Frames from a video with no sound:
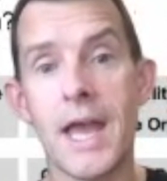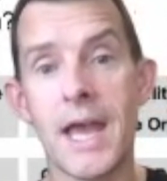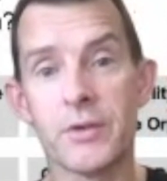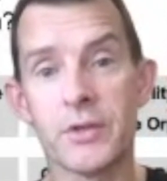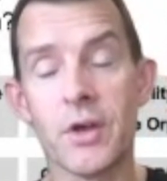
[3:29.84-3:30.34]

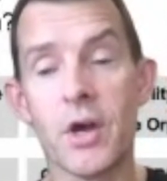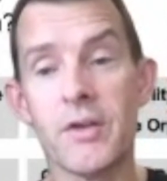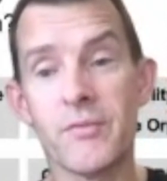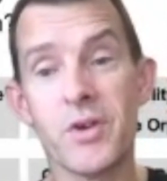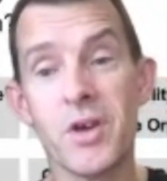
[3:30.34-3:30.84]
outside
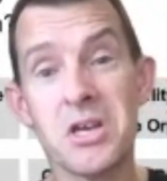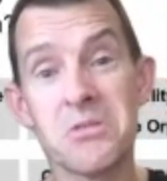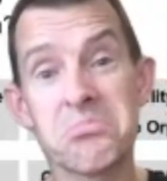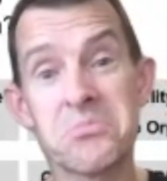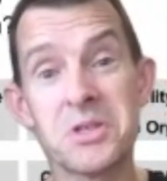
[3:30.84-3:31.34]
of work.
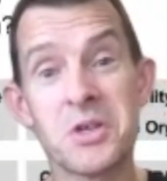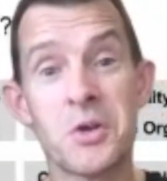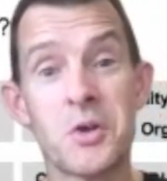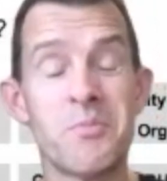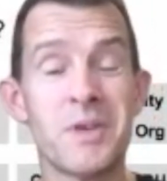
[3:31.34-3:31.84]

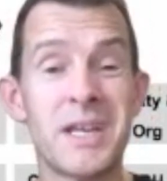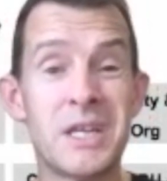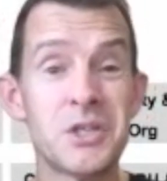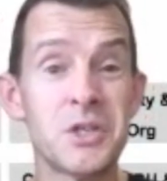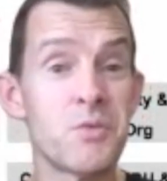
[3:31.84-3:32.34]
Could be an
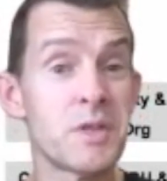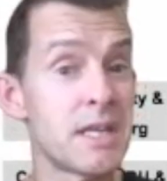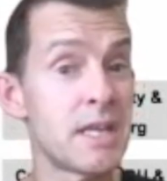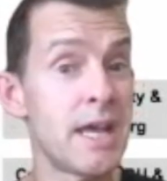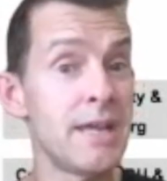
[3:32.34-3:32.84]
issue with a
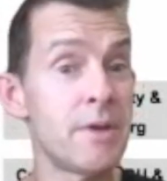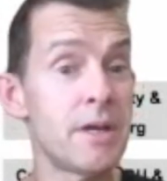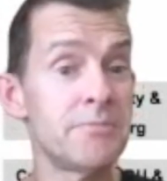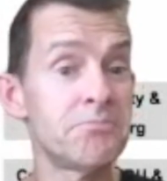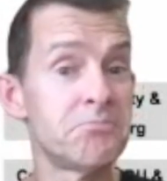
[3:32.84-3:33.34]

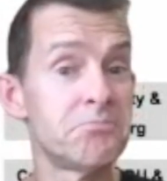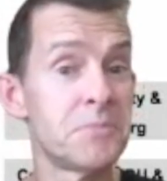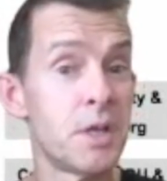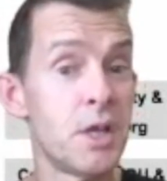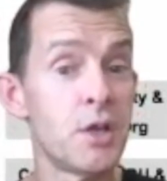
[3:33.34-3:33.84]
neighbor.
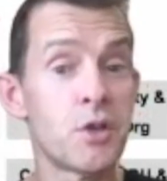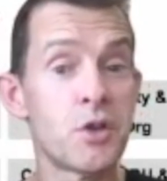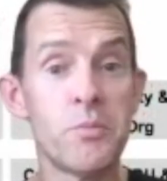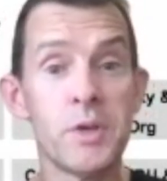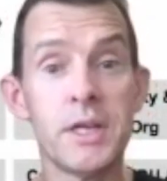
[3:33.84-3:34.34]

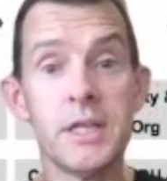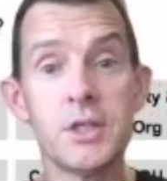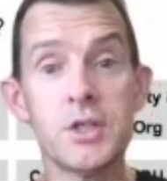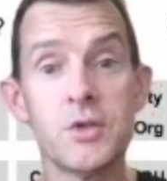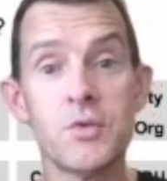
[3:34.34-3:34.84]
Could be an
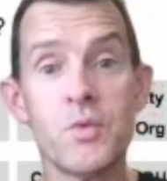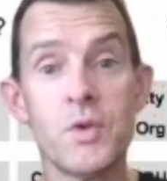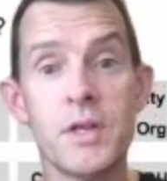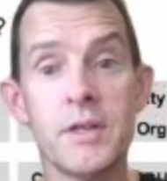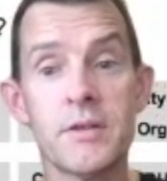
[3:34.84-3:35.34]
issue
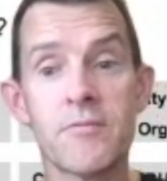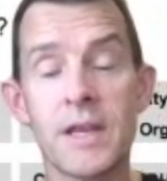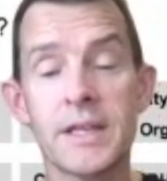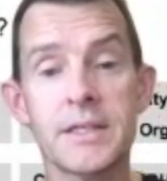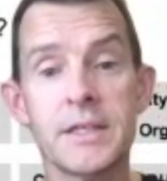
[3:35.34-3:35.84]
with a
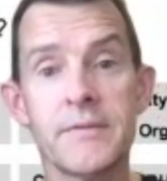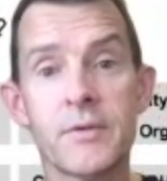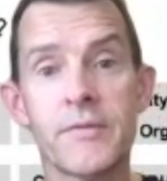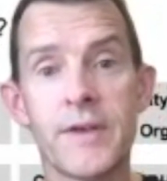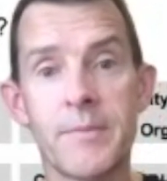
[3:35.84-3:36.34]
relative
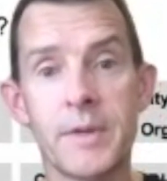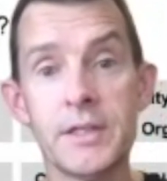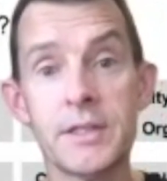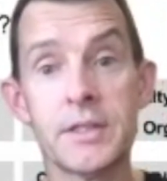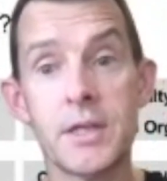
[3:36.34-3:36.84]
or
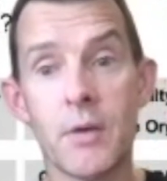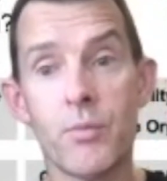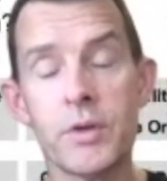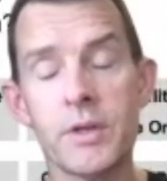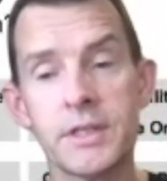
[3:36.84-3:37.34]
family. I
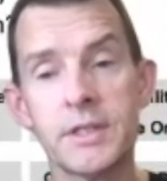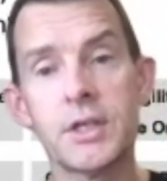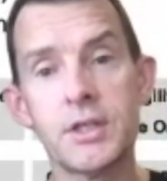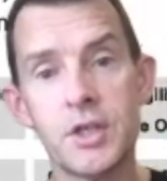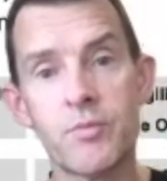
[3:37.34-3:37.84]
wouldn't
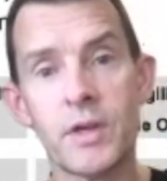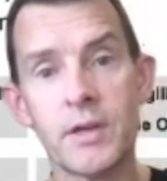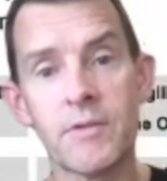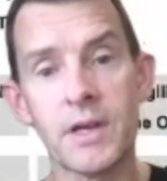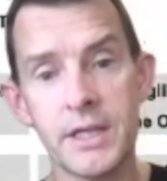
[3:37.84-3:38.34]
suggest you bring
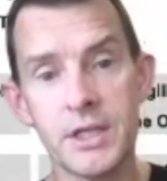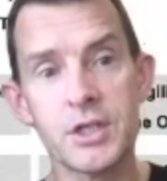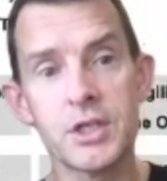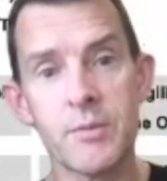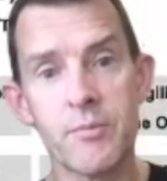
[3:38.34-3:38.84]
a
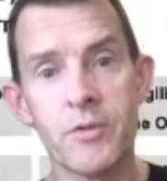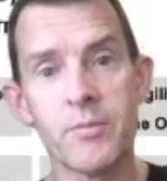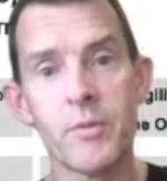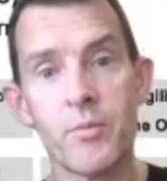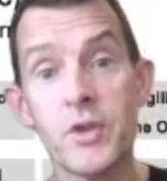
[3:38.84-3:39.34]
relationship
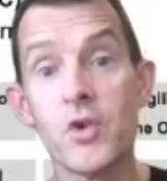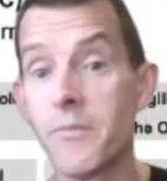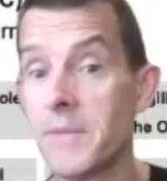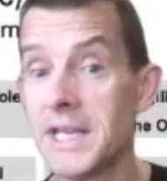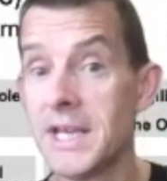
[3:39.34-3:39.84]
problem with your
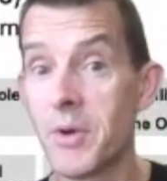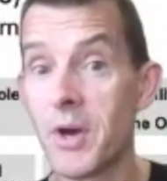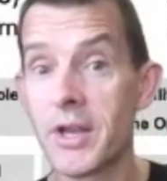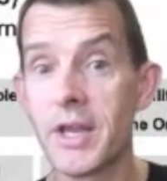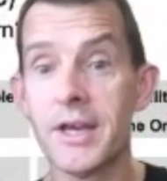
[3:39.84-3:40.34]
immediate
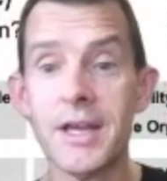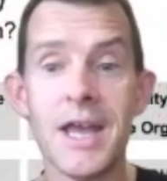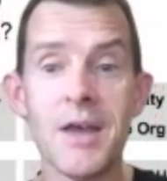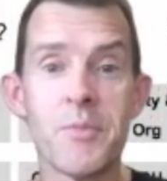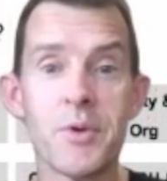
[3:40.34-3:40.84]
partner,
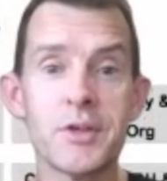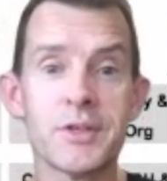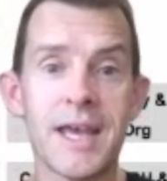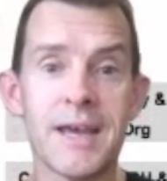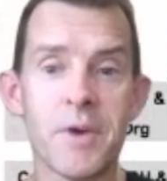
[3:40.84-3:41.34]
because
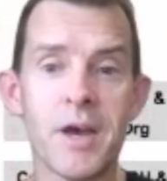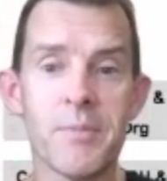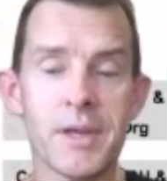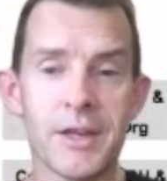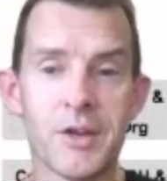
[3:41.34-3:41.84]
that might
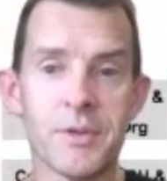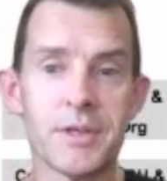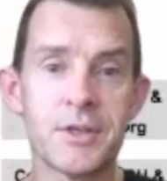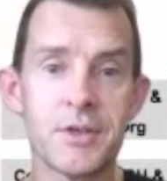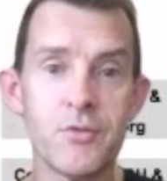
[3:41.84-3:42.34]
be a little
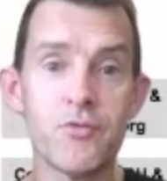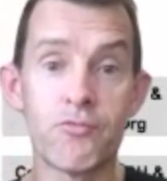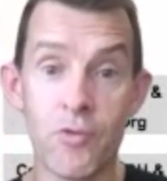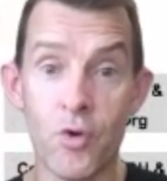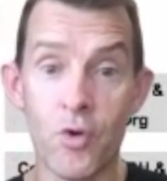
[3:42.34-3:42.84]
bit too
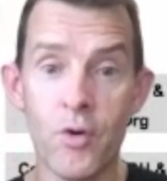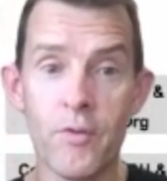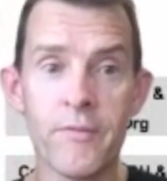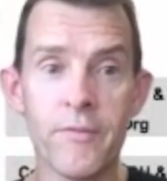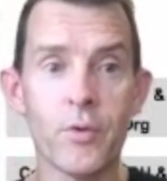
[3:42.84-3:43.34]
raw
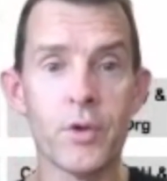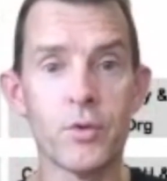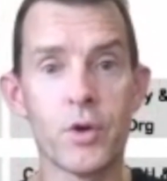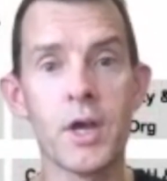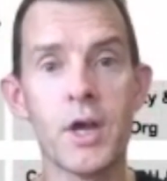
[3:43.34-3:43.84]
for
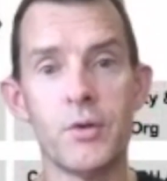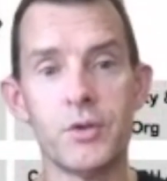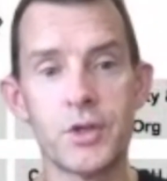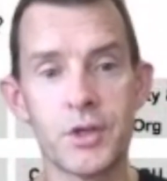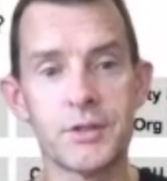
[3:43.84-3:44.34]
your
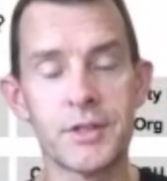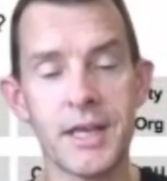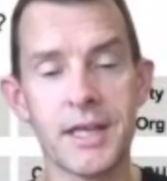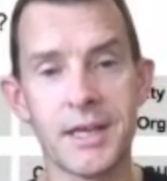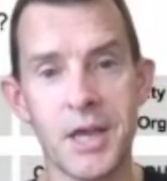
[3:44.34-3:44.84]
coach, because they're
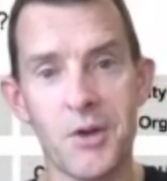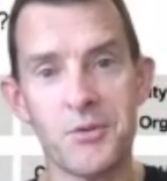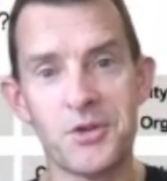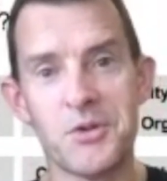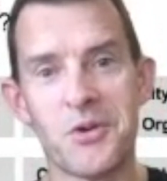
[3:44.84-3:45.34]
going to
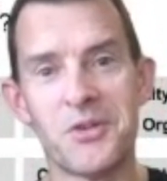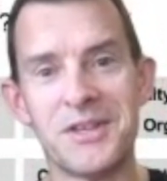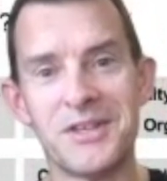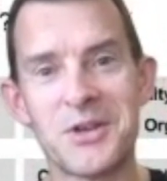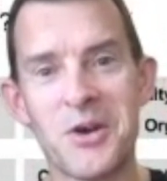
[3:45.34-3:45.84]
coach you on
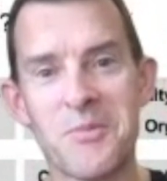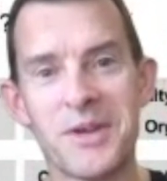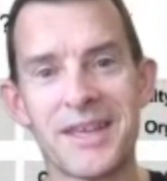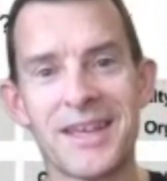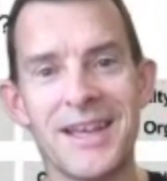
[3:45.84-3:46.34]
this
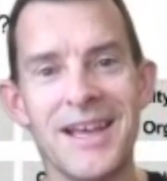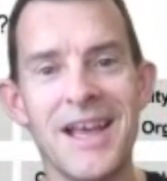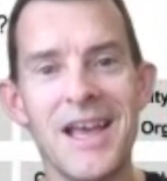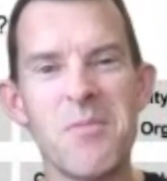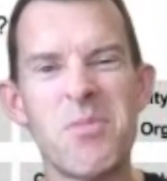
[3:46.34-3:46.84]
topic.
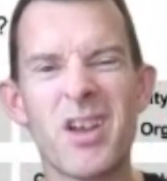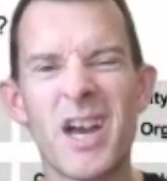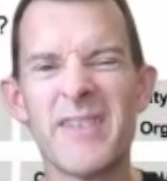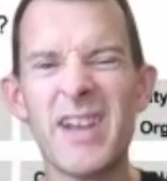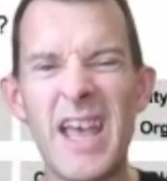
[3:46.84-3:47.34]
But
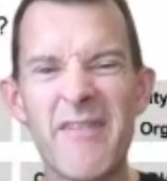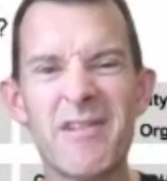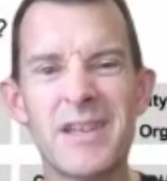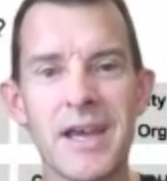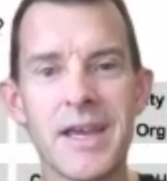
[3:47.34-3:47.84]
kind of an
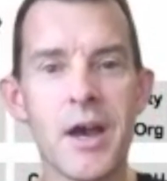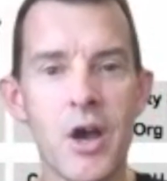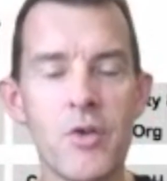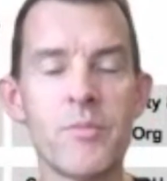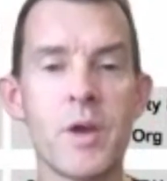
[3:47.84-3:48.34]
everyday
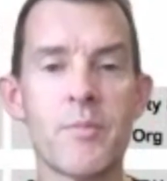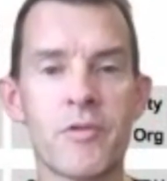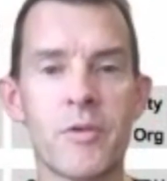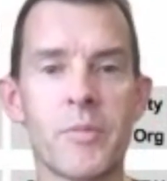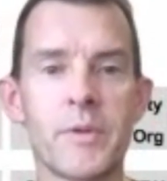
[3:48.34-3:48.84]
home
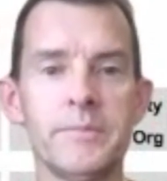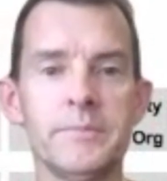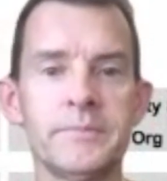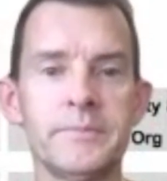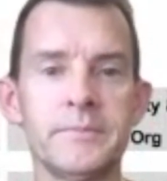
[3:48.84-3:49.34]
problem.
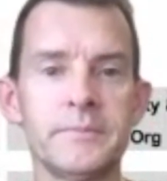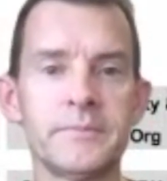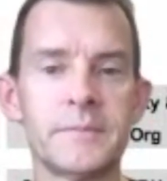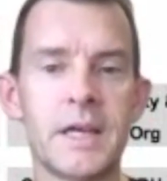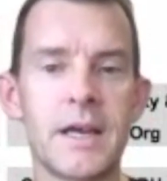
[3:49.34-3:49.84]

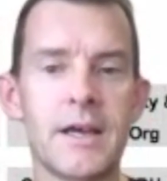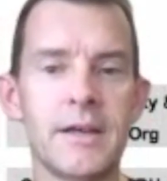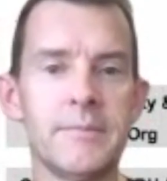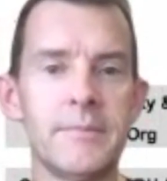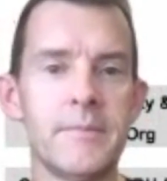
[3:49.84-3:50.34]

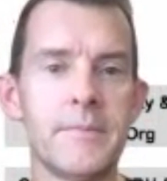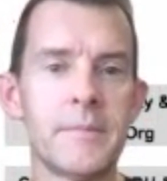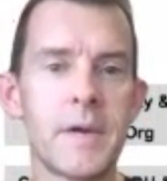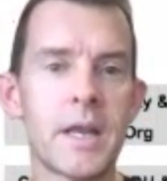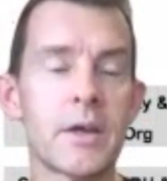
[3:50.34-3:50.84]
And
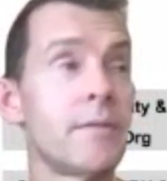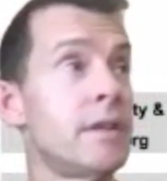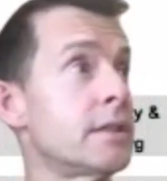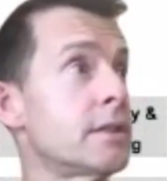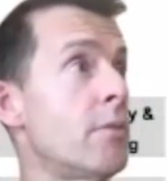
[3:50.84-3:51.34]
I'll give you an
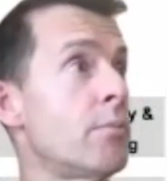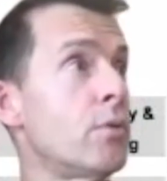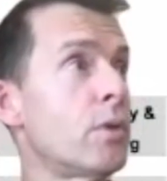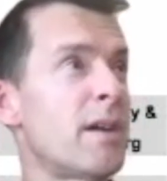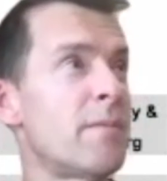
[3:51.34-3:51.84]

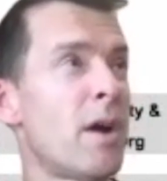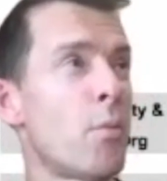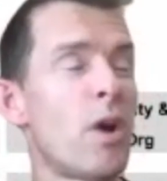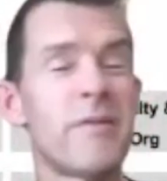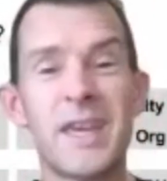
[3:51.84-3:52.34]
example. Like, my
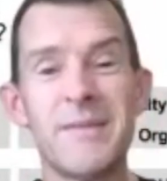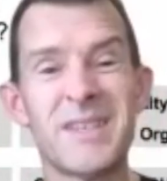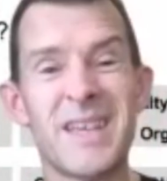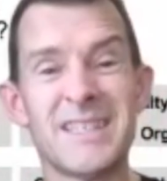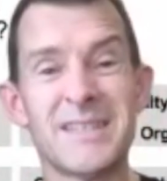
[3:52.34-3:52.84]
wife keeps
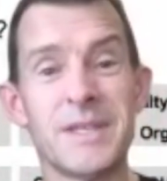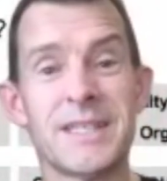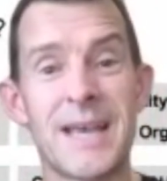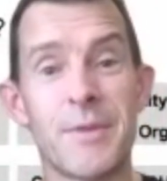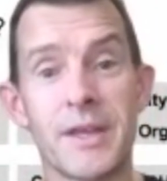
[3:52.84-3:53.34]
saying to me,
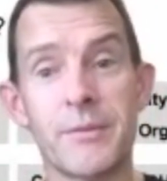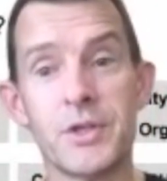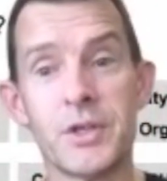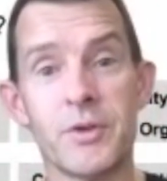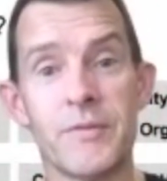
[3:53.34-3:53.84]
Sam, I think we
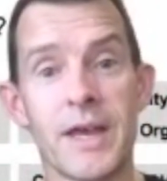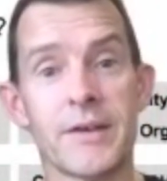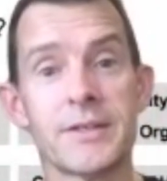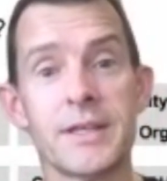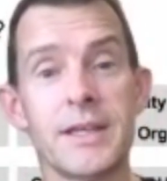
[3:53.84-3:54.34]
should move
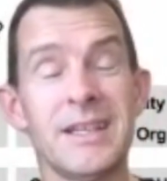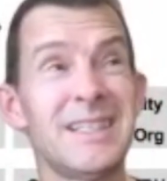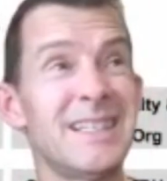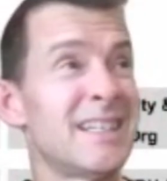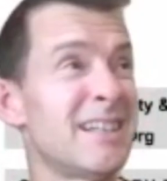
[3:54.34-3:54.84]
house.
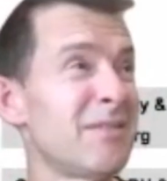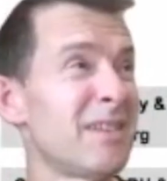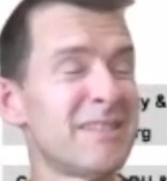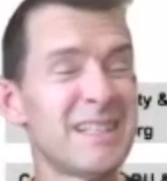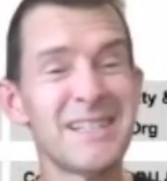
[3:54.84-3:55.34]
And I'm
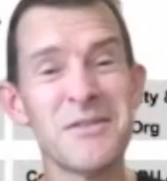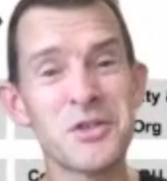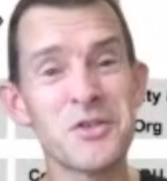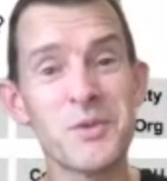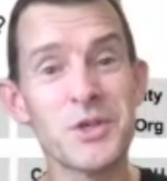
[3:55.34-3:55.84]
like, well, I'm not
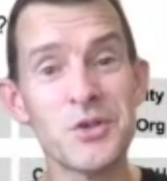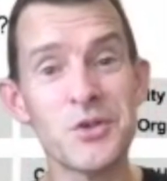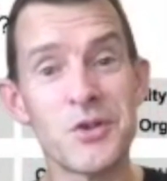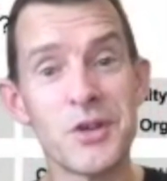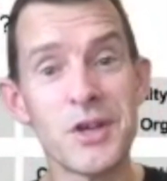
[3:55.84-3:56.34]
sure we
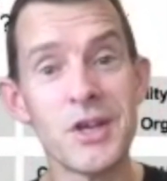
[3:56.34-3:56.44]
should.